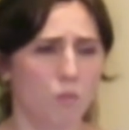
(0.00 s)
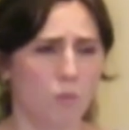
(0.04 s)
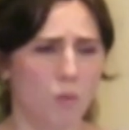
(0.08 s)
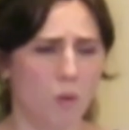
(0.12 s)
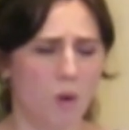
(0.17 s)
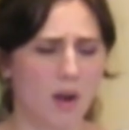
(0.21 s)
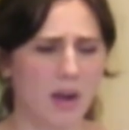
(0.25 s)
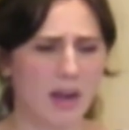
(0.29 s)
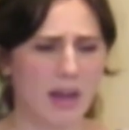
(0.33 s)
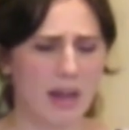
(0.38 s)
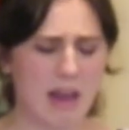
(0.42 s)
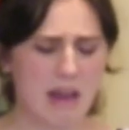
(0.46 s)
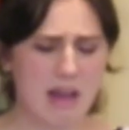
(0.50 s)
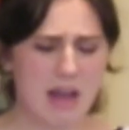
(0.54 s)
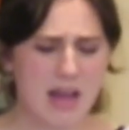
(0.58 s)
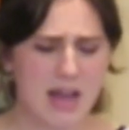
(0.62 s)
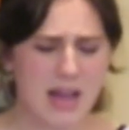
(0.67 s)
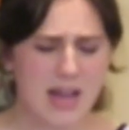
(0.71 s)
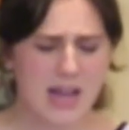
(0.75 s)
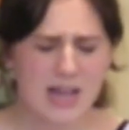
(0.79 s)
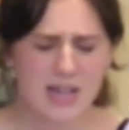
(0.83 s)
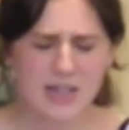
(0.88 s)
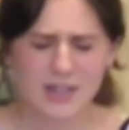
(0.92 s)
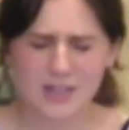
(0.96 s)
Warning,
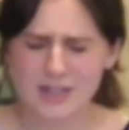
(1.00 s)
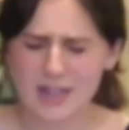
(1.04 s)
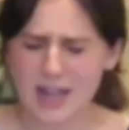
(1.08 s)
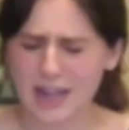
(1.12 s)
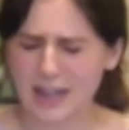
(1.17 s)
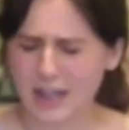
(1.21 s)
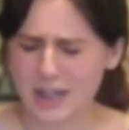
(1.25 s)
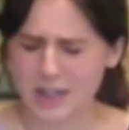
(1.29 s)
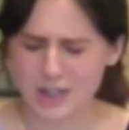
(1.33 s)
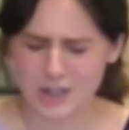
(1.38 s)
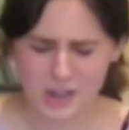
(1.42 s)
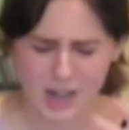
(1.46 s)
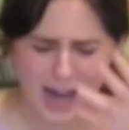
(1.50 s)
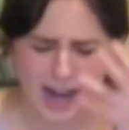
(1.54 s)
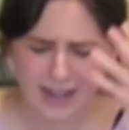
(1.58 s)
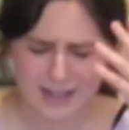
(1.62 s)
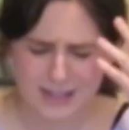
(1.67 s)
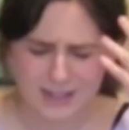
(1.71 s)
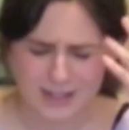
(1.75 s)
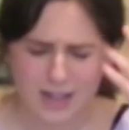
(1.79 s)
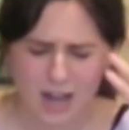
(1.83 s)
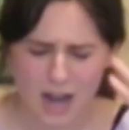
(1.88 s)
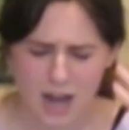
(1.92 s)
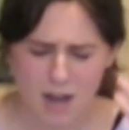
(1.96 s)
second
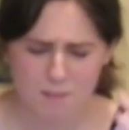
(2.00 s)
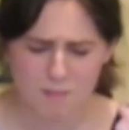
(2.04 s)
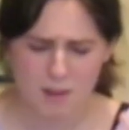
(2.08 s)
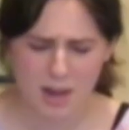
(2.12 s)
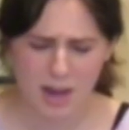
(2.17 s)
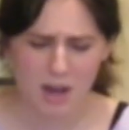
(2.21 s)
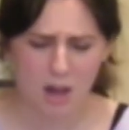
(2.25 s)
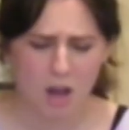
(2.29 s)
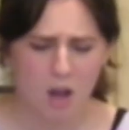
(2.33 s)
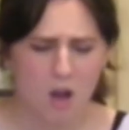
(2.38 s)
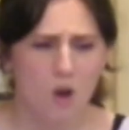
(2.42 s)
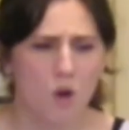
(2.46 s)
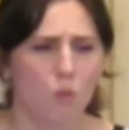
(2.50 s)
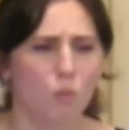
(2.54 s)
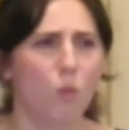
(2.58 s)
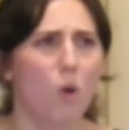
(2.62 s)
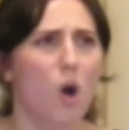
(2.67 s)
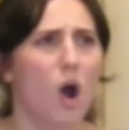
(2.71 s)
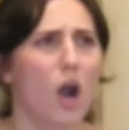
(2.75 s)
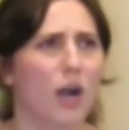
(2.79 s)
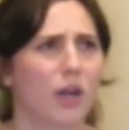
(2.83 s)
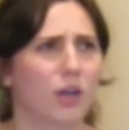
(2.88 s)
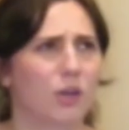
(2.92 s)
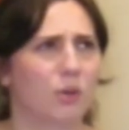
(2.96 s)
chance coming,
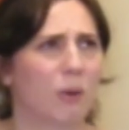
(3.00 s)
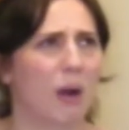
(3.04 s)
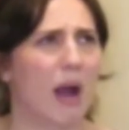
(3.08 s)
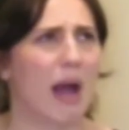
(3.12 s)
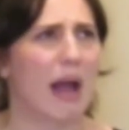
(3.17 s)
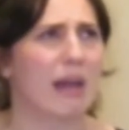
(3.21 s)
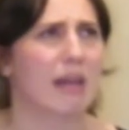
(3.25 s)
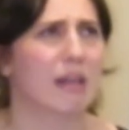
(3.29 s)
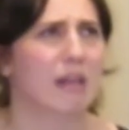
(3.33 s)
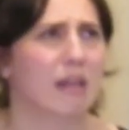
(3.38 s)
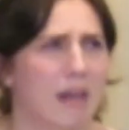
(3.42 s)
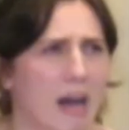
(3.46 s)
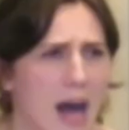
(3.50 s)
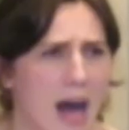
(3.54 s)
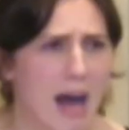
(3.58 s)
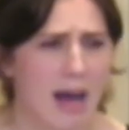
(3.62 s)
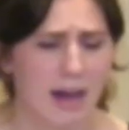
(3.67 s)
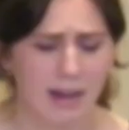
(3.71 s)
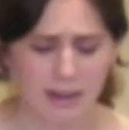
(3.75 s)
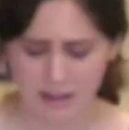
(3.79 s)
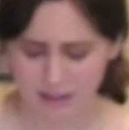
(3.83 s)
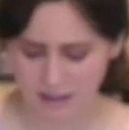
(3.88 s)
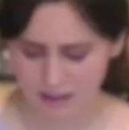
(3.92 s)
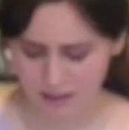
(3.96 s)
war cry,
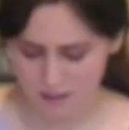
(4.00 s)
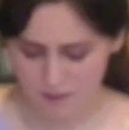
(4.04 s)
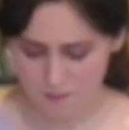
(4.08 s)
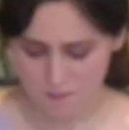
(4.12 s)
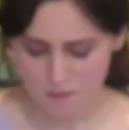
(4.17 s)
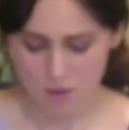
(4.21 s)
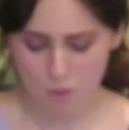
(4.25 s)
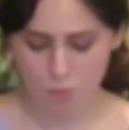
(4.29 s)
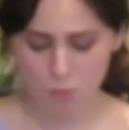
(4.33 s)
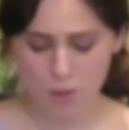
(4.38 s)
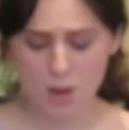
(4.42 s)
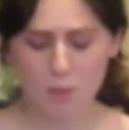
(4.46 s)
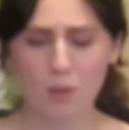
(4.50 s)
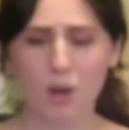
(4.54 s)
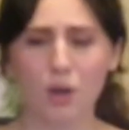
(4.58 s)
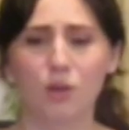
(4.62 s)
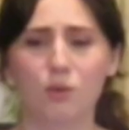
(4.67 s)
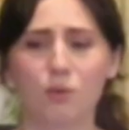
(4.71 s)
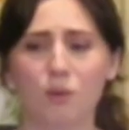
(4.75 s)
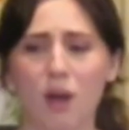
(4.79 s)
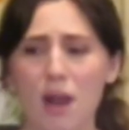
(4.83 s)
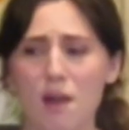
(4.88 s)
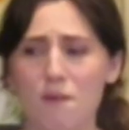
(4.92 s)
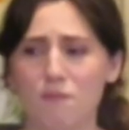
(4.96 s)
God! We were
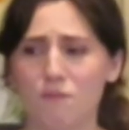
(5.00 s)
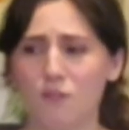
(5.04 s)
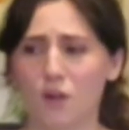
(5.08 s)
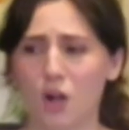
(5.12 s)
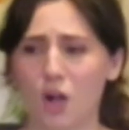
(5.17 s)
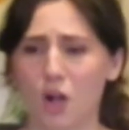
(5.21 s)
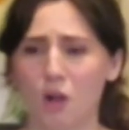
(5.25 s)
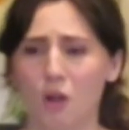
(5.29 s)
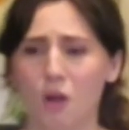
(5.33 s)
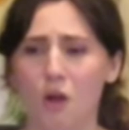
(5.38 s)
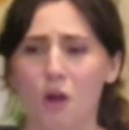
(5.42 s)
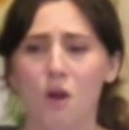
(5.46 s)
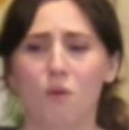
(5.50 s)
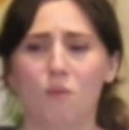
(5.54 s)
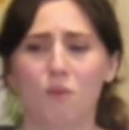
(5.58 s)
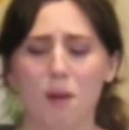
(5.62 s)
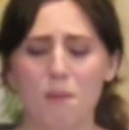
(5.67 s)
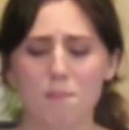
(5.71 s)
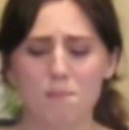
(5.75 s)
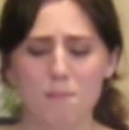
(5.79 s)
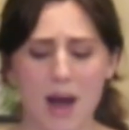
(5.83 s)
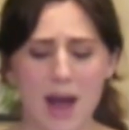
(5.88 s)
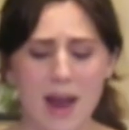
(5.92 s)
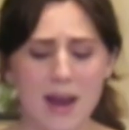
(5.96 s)
grateful,
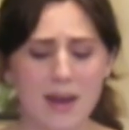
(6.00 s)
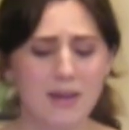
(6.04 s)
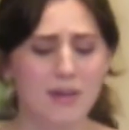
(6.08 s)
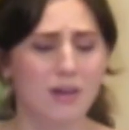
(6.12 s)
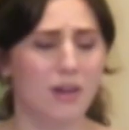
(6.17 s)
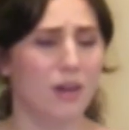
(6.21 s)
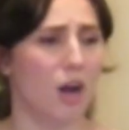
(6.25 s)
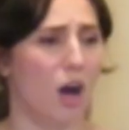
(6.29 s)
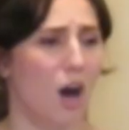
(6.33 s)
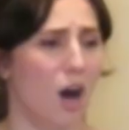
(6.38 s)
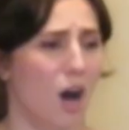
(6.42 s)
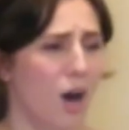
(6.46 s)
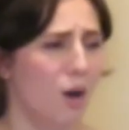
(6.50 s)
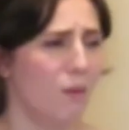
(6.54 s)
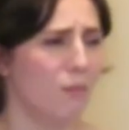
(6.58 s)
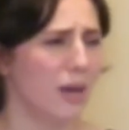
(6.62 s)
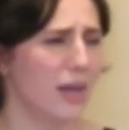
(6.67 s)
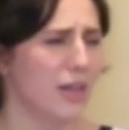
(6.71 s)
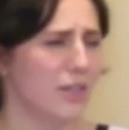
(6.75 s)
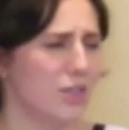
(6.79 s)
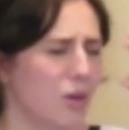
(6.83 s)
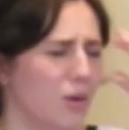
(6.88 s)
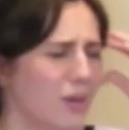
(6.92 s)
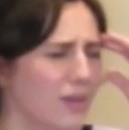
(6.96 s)
reminded
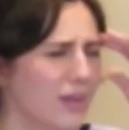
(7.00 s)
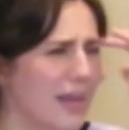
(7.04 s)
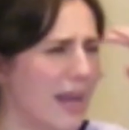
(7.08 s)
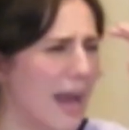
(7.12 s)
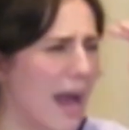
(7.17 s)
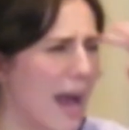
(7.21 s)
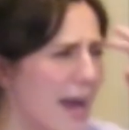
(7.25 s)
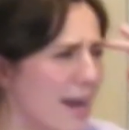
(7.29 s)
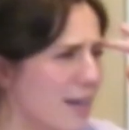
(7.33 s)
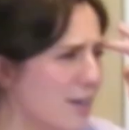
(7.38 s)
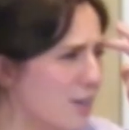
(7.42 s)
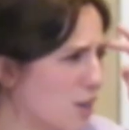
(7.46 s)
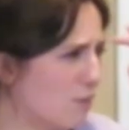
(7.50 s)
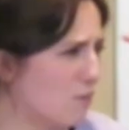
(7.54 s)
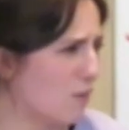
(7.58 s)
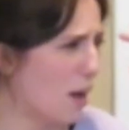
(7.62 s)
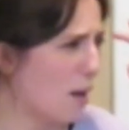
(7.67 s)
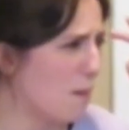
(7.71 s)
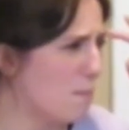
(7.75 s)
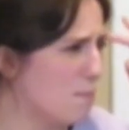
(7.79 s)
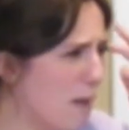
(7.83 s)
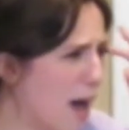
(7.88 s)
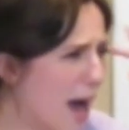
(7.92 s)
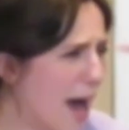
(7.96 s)
always, on the edge of
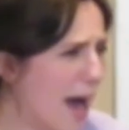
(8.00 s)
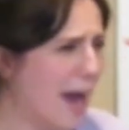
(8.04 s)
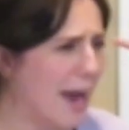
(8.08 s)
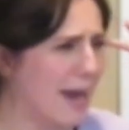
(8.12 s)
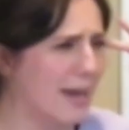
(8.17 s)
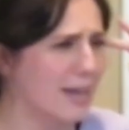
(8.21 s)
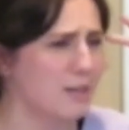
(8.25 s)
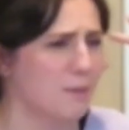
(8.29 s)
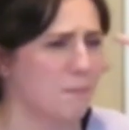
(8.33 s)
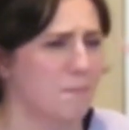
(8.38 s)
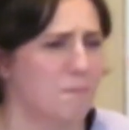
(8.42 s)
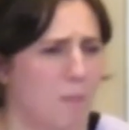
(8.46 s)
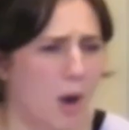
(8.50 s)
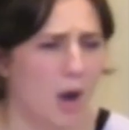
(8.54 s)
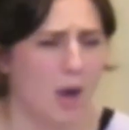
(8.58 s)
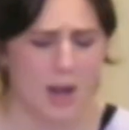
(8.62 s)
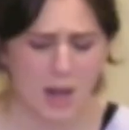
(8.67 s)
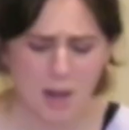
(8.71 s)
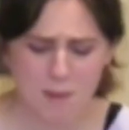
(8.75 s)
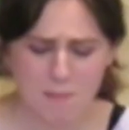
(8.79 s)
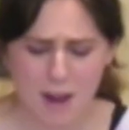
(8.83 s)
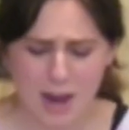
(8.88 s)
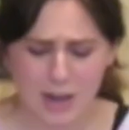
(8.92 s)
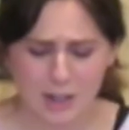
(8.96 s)
our minds,
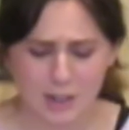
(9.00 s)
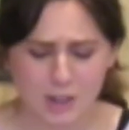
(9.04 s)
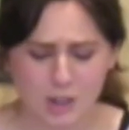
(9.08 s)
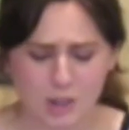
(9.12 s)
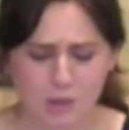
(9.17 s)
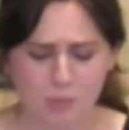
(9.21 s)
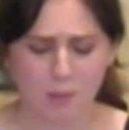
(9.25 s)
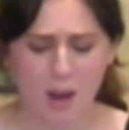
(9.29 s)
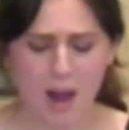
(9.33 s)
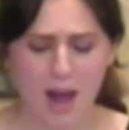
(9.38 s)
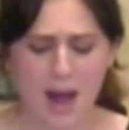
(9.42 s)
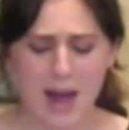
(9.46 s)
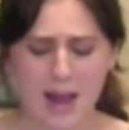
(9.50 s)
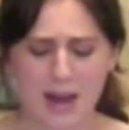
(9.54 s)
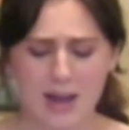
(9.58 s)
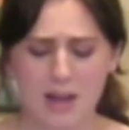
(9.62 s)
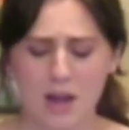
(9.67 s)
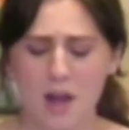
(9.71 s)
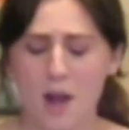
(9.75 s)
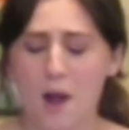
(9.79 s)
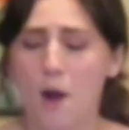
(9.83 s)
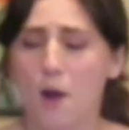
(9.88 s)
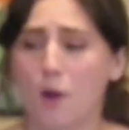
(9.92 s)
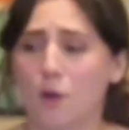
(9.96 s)
burning at
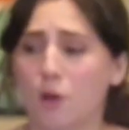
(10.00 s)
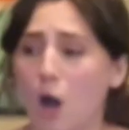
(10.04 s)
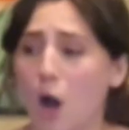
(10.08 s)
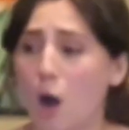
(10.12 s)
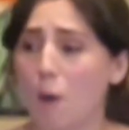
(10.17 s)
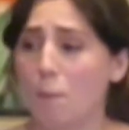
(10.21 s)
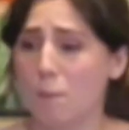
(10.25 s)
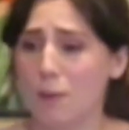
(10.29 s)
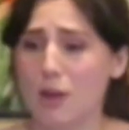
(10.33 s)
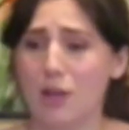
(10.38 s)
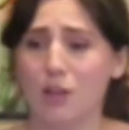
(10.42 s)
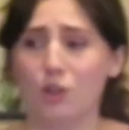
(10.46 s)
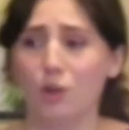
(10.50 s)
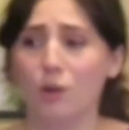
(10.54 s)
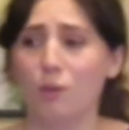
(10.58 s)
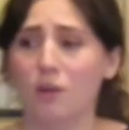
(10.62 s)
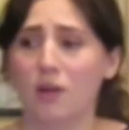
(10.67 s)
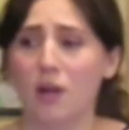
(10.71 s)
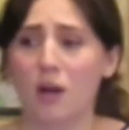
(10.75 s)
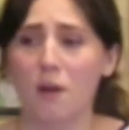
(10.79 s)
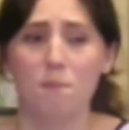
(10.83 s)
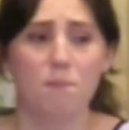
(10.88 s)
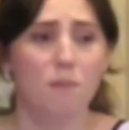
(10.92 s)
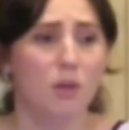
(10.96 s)
shrine, coping
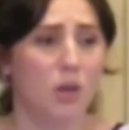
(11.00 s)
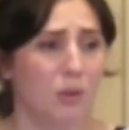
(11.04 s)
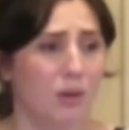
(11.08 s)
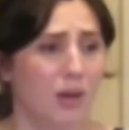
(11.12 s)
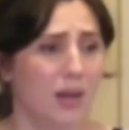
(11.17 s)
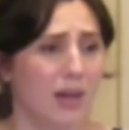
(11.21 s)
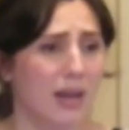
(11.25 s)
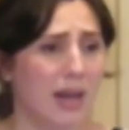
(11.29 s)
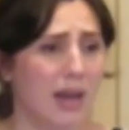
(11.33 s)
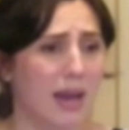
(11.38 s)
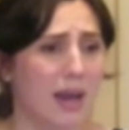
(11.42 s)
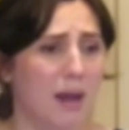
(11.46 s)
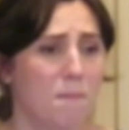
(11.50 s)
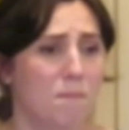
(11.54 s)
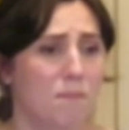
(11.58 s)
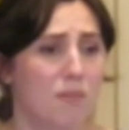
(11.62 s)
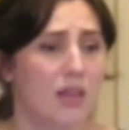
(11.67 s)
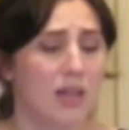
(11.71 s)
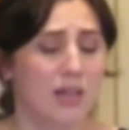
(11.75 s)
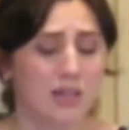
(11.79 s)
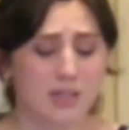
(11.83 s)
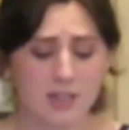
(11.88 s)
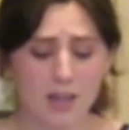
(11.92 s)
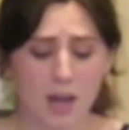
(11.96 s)
through community.
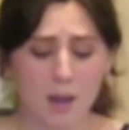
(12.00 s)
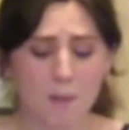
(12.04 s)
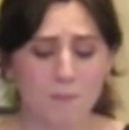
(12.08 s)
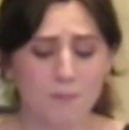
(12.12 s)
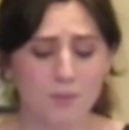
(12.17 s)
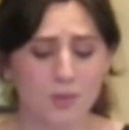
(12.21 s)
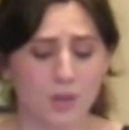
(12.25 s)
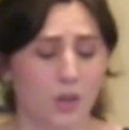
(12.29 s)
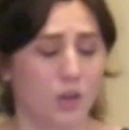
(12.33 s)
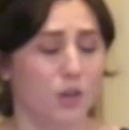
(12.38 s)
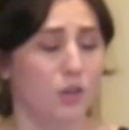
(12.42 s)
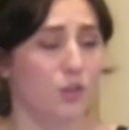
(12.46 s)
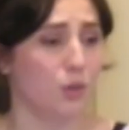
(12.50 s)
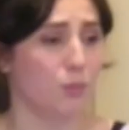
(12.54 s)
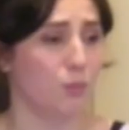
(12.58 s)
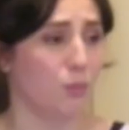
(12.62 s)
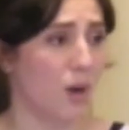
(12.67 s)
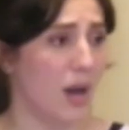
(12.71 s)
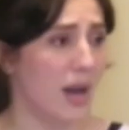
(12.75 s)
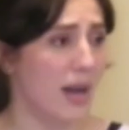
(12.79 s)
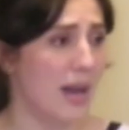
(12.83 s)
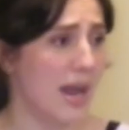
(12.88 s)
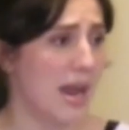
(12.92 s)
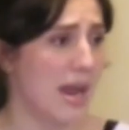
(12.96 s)
Some turned to
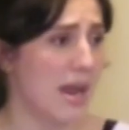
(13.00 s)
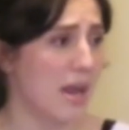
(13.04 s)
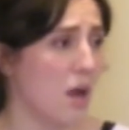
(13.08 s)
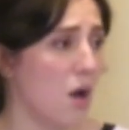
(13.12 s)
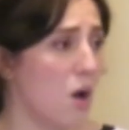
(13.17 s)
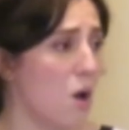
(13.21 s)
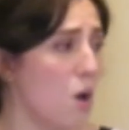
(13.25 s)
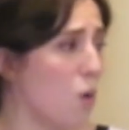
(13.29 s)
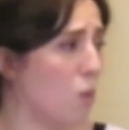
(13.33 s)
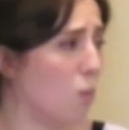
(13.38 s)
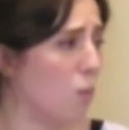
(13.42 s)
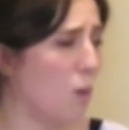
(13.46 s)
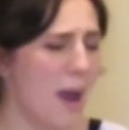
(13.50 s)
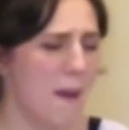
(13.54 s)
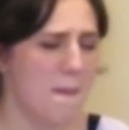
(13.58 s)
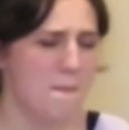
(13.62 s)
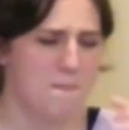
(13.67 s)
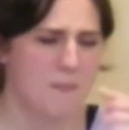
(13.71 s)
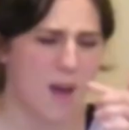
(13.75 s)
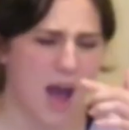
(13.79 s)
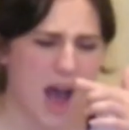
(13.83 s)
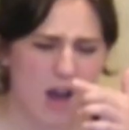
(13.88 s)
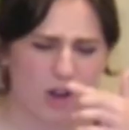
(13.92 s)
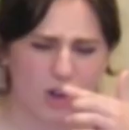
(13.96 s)
running,
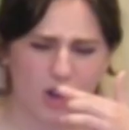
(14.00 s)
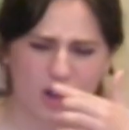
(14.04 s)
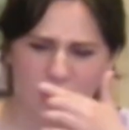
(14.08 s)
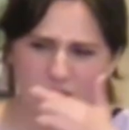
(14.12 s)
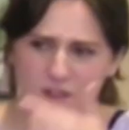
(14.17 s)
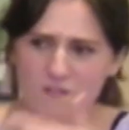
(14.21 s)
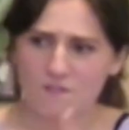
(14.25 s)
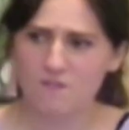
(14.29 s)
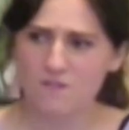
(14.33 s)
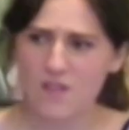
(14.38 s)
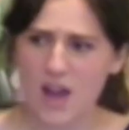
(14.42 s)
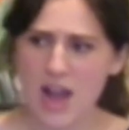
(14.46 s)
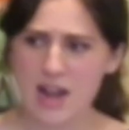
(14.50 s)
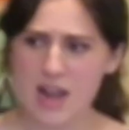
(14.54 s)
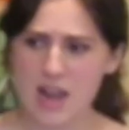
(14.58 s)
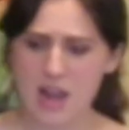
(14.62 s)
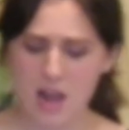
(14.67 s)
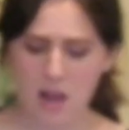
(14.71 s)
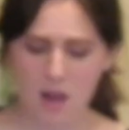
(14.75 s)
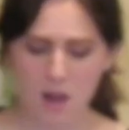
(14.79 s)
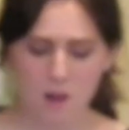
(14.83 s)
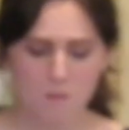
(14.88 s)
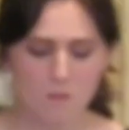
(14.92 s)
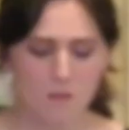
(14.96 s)
white powder
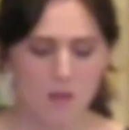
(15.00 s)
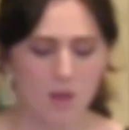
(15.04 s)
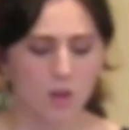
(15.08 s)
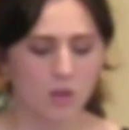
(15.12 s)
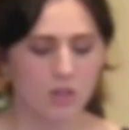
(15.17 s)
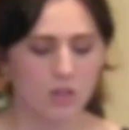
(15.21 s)
confetti.